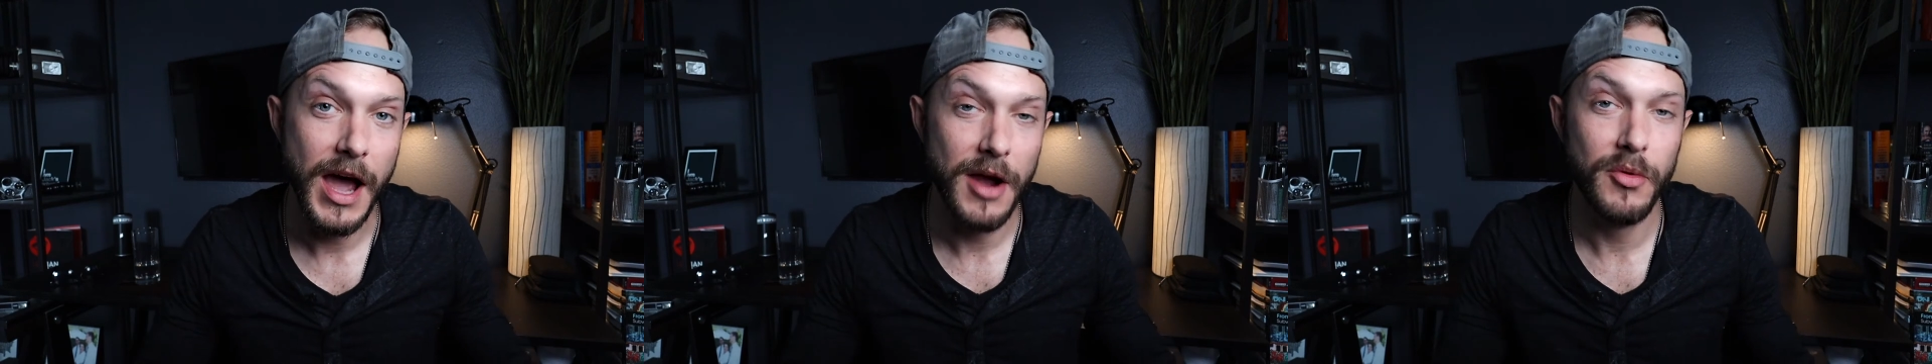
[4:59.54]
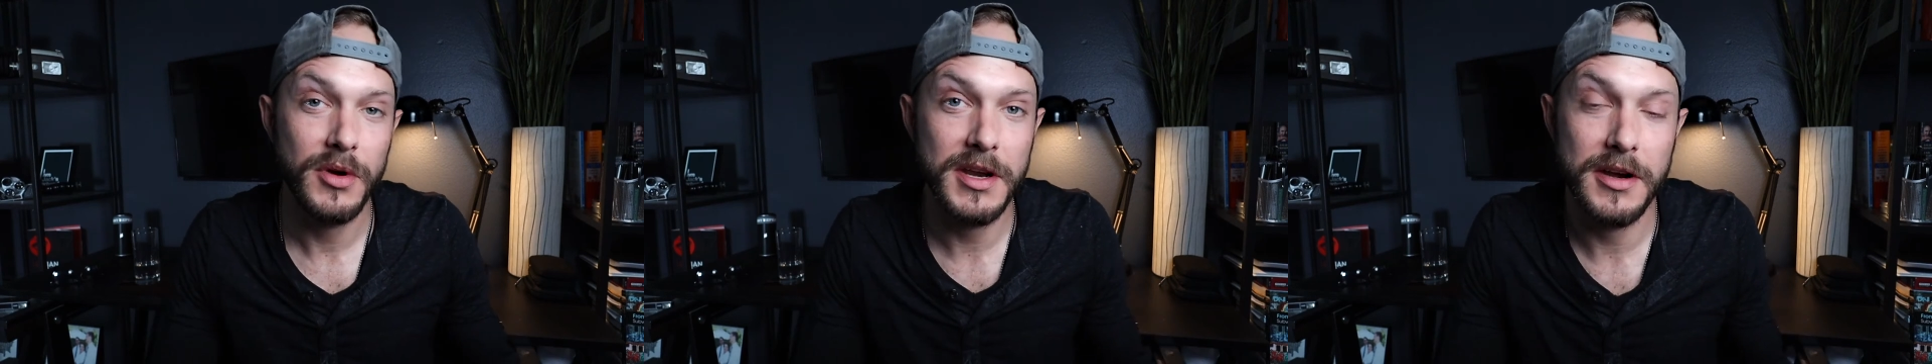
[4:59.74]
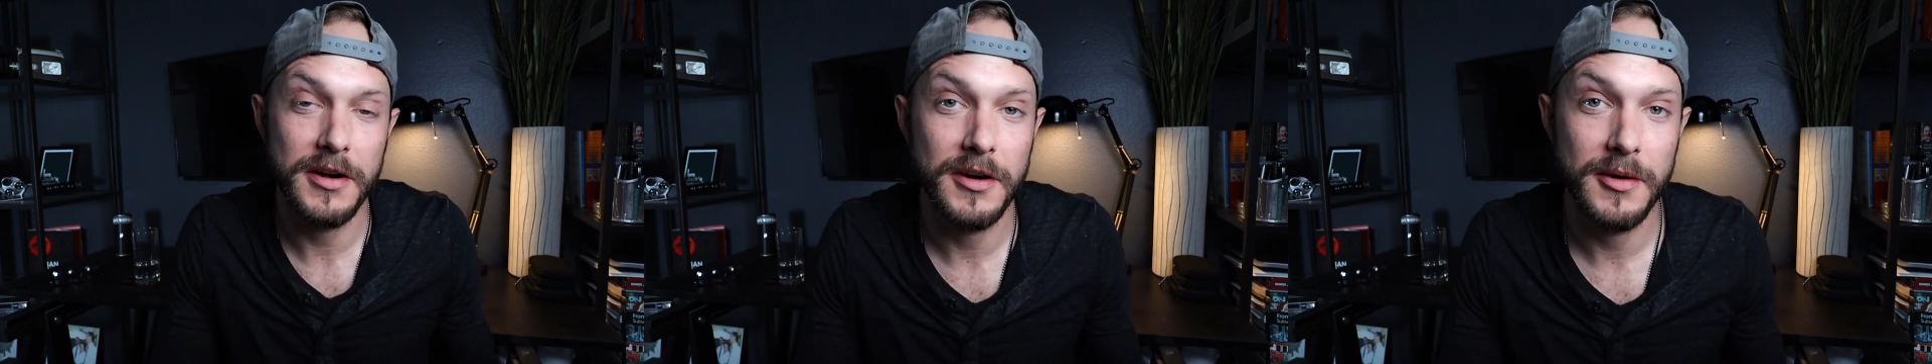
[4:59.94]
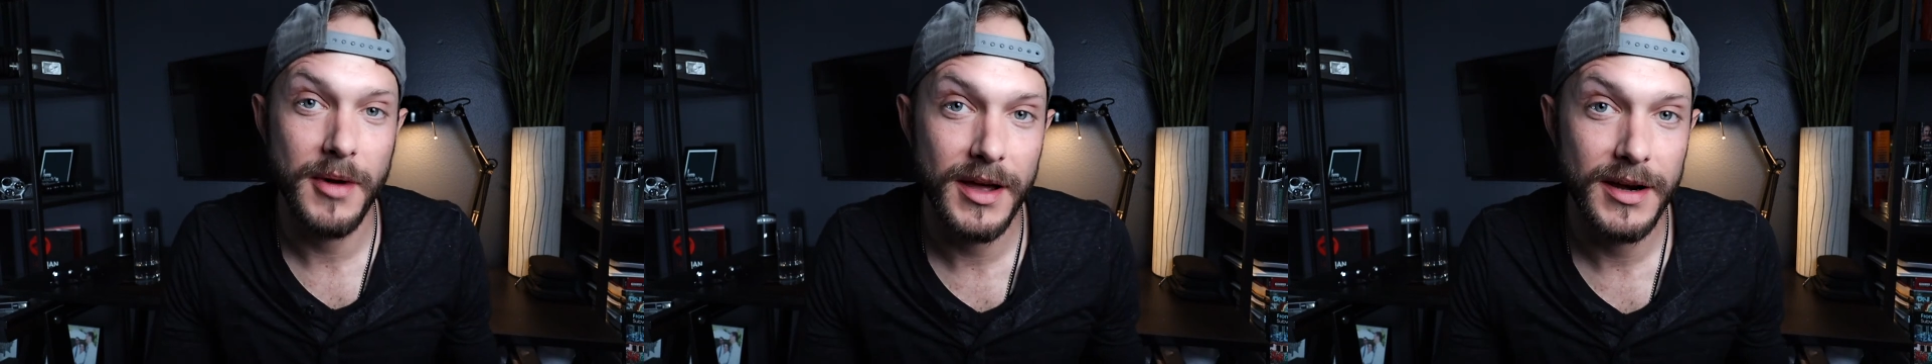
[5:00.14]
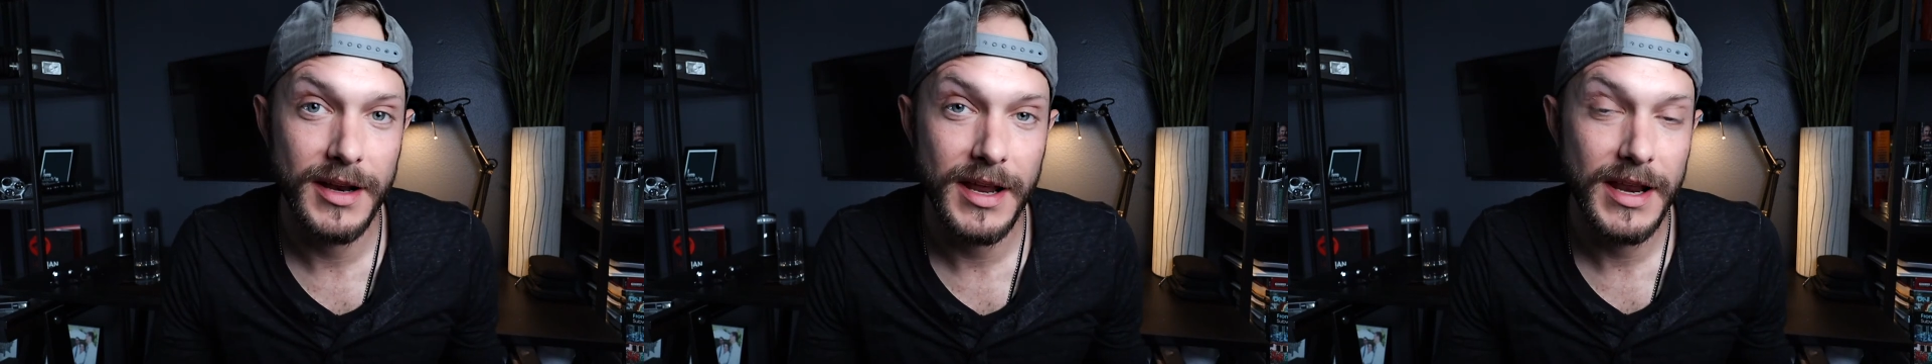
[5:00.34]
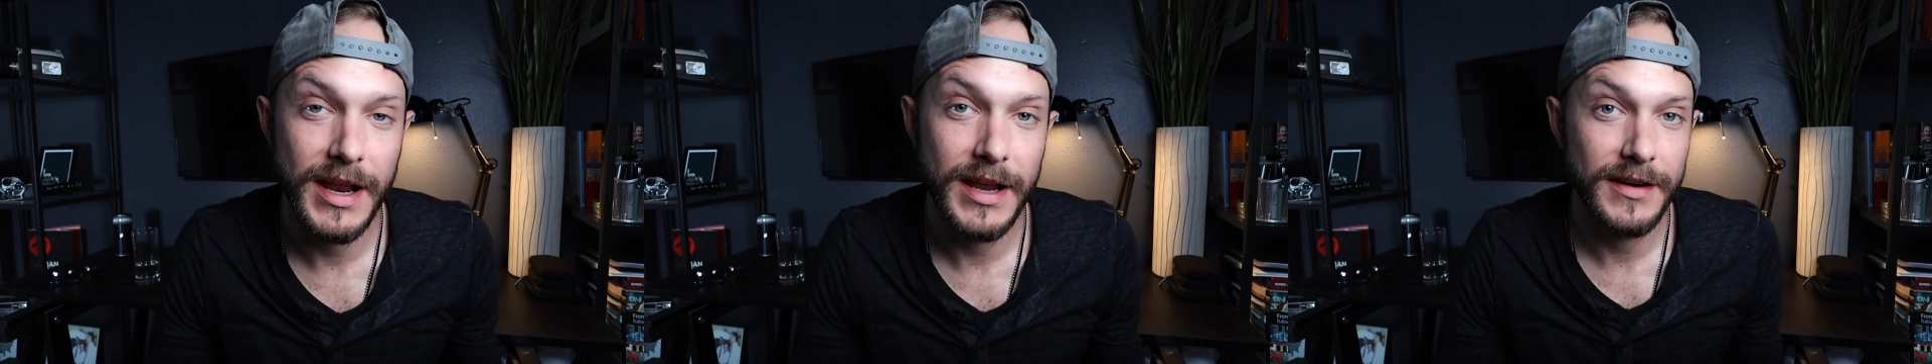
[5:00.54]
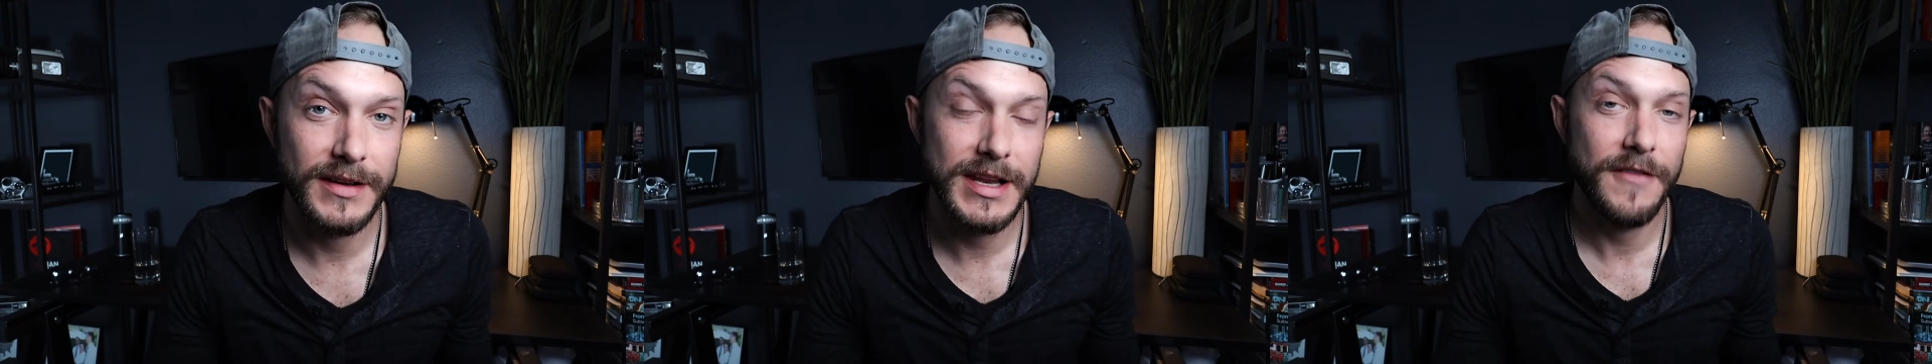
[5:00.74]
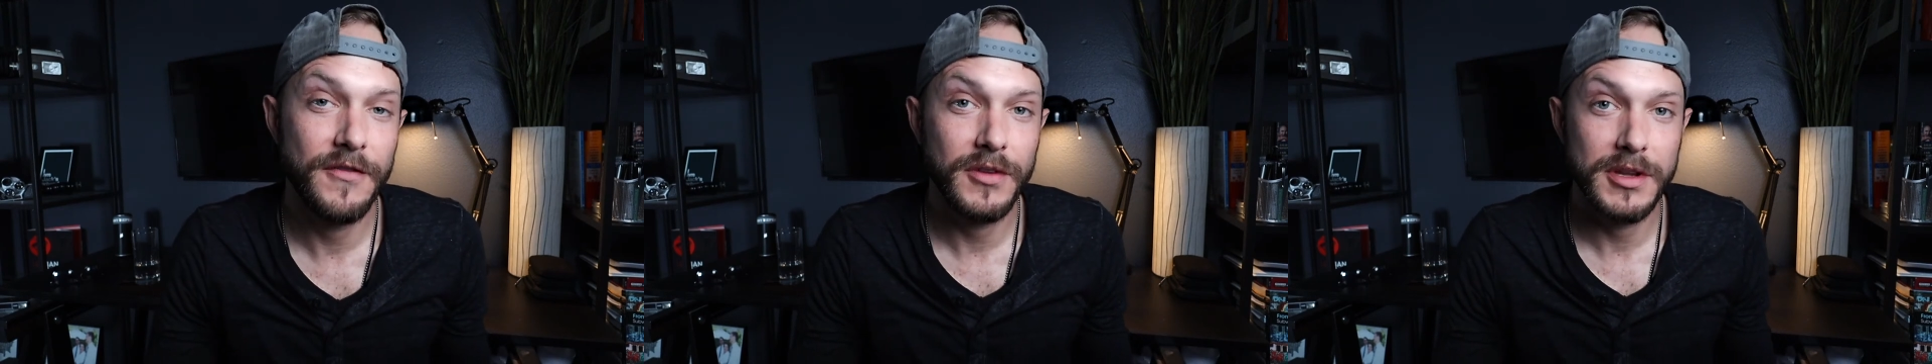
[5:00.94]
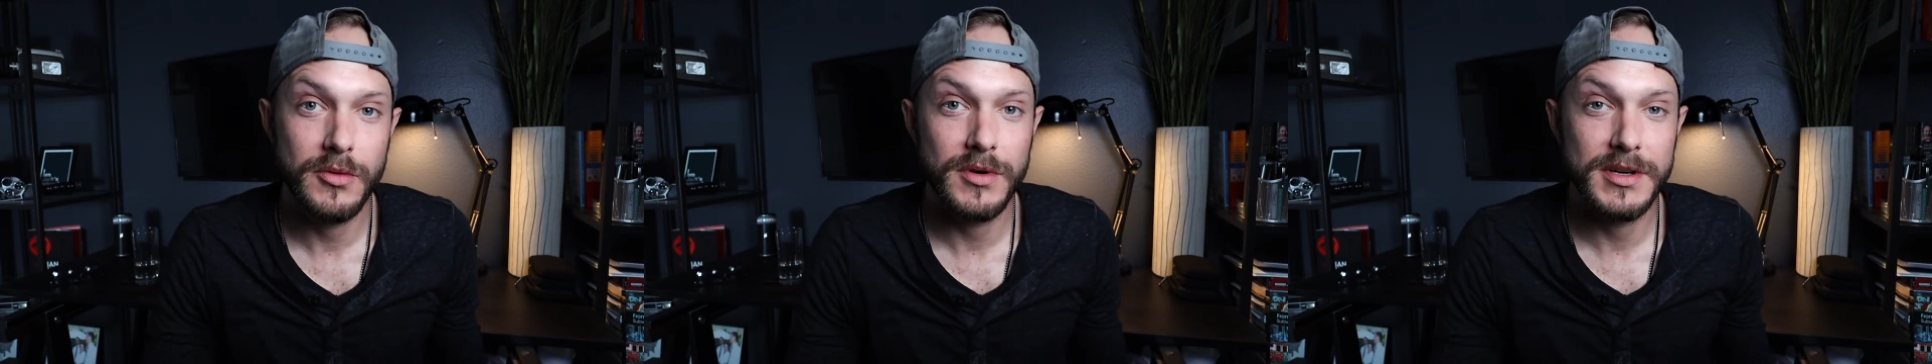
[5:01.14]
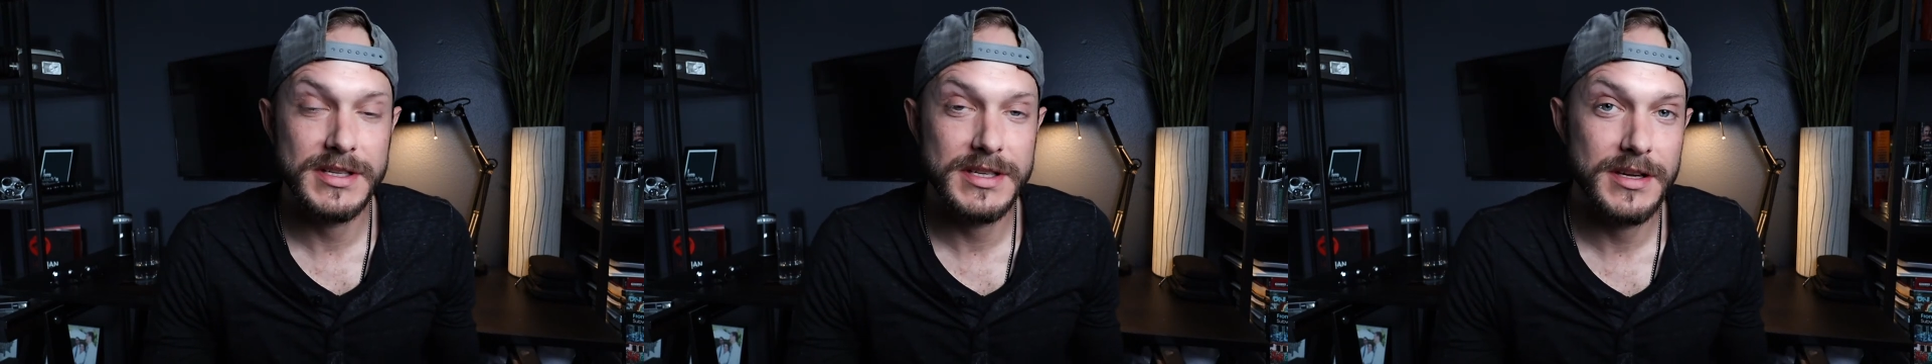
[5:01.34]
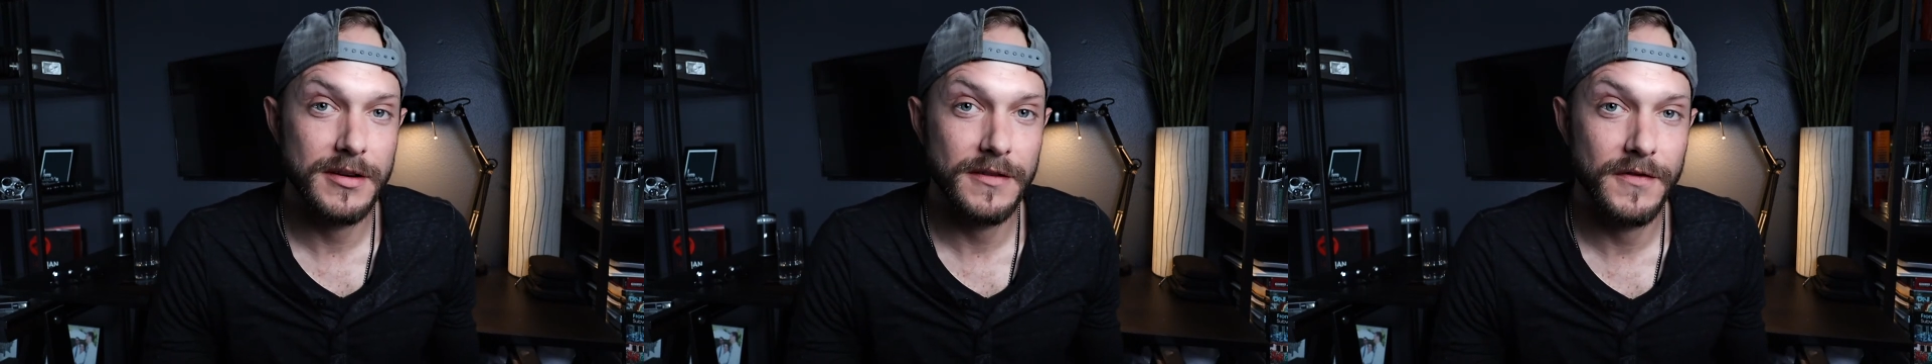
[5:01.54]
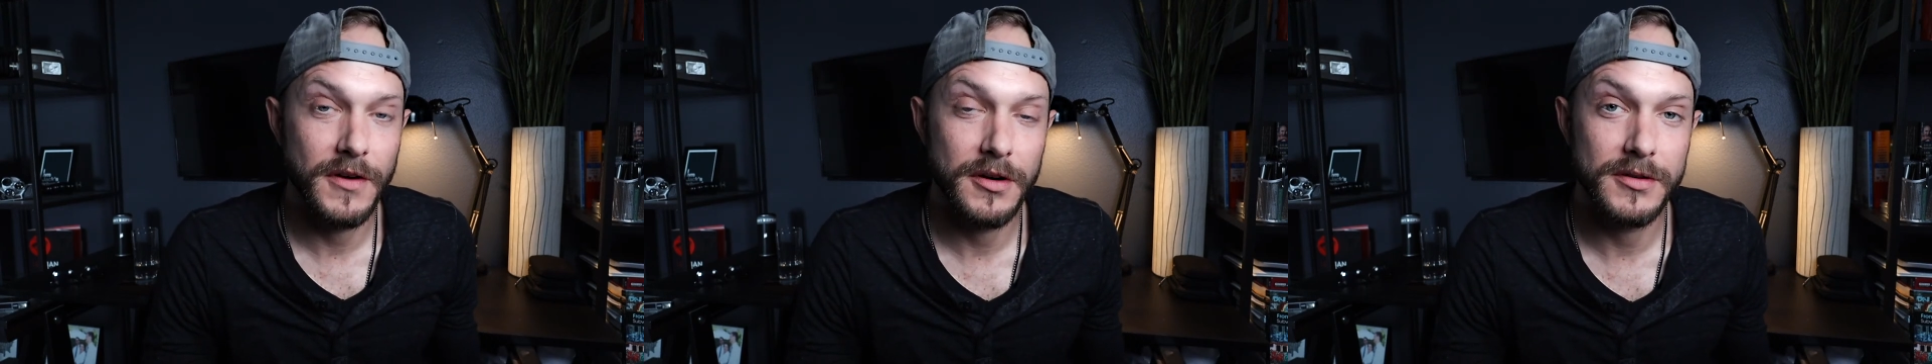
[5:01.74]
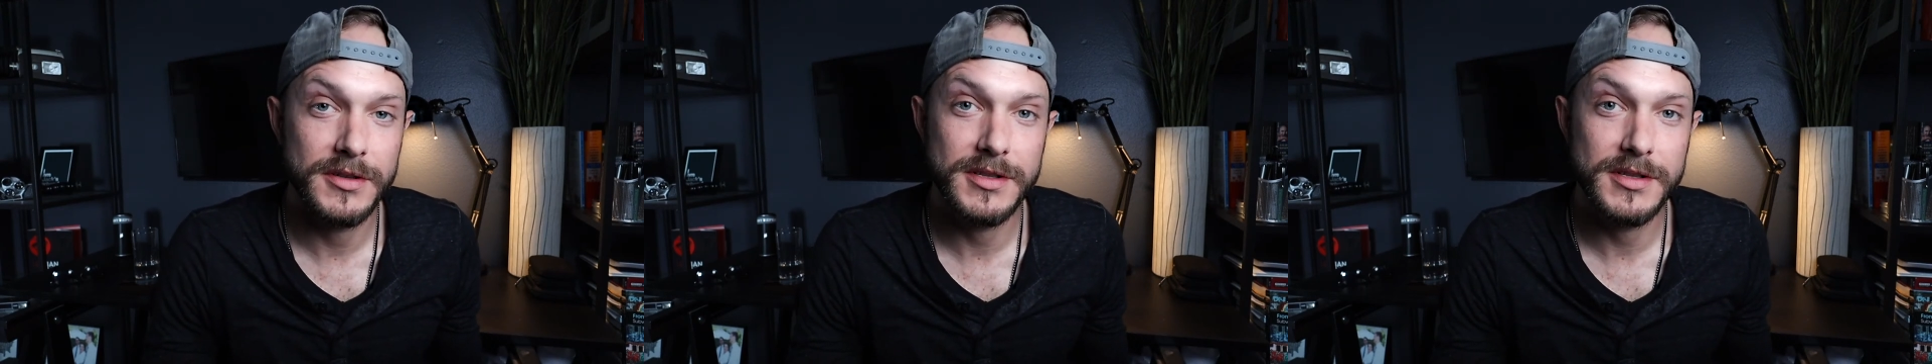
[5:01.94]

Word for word: I want to hear about it and I definitely want to see your photos.